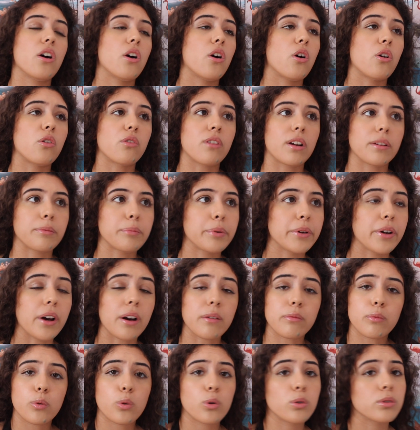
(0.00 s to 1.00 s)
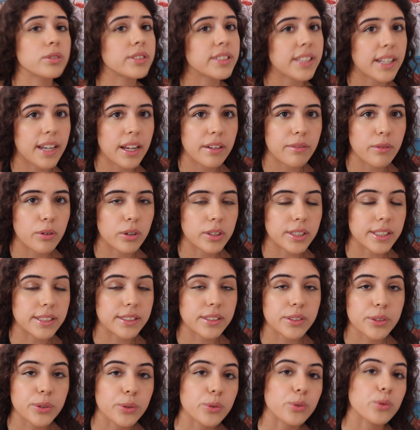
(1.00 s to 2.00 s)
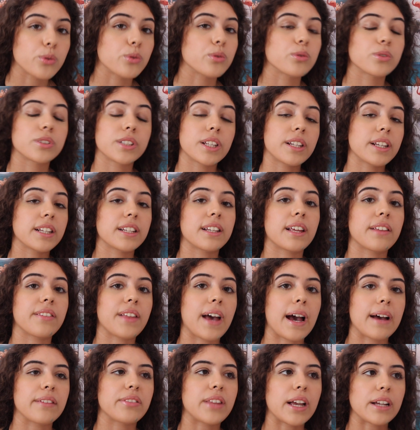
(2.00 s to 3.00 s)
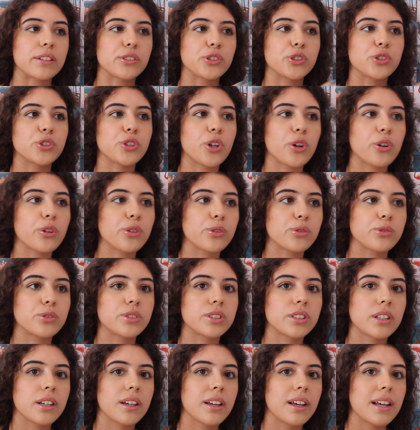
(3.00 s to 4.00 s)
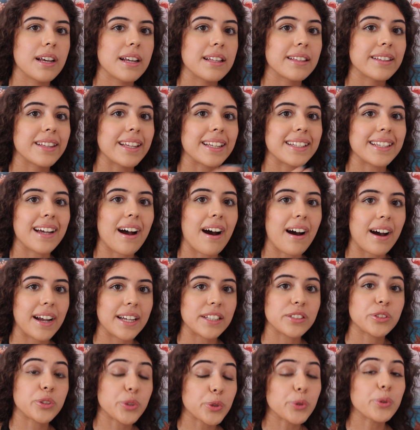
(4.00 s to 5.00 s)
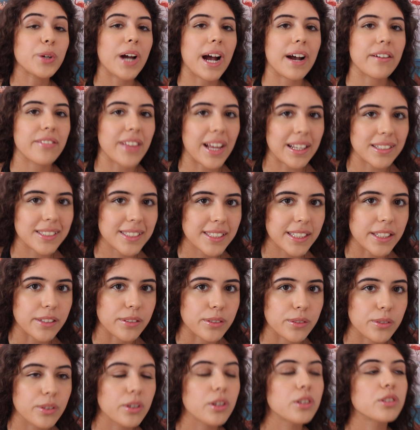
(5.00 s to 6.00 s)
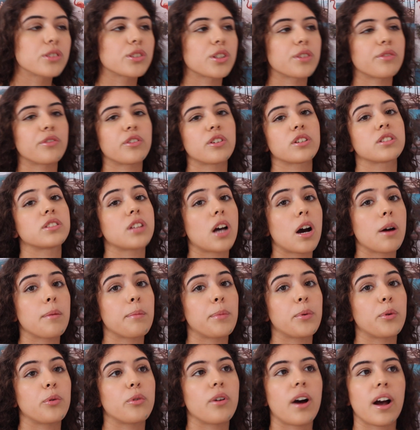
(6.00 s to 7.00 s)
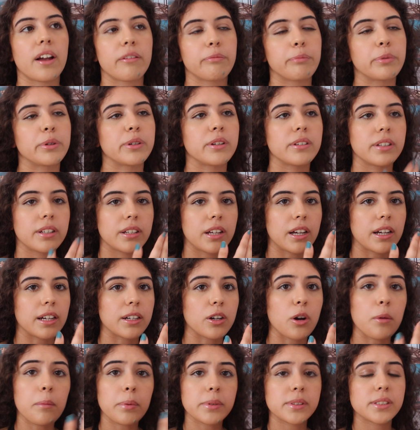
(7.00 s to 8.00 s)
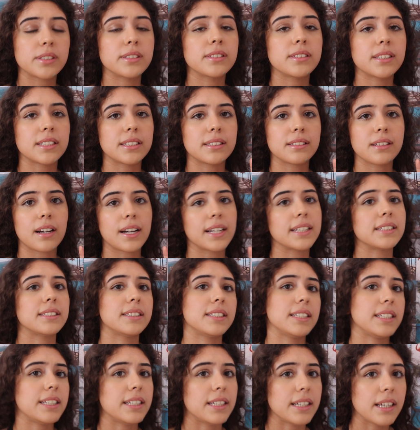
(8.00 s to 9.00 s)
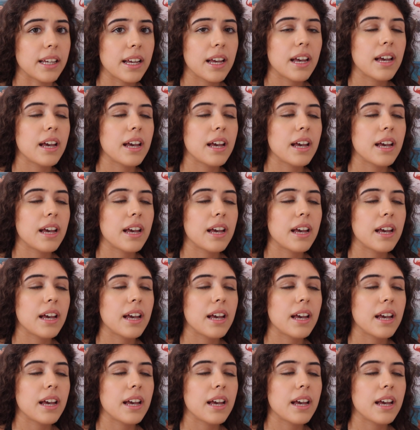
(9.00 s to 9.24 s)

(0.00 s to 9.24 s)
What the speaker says: or I've put awards that I've won in school, something like that, that shows that I do have that skill. So for example, I've put competent in IT,